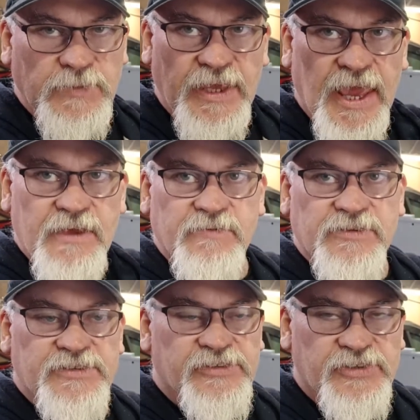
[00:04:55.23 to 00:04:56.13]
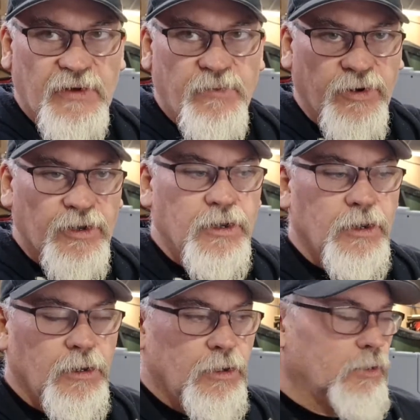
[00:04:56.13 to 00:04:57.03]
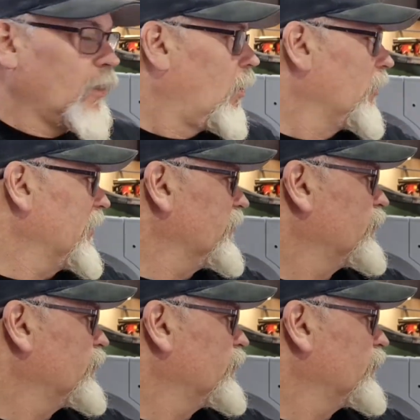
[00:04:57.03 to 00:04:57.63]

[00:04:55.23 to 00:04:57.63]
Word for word: canvas and stuff on it, I need to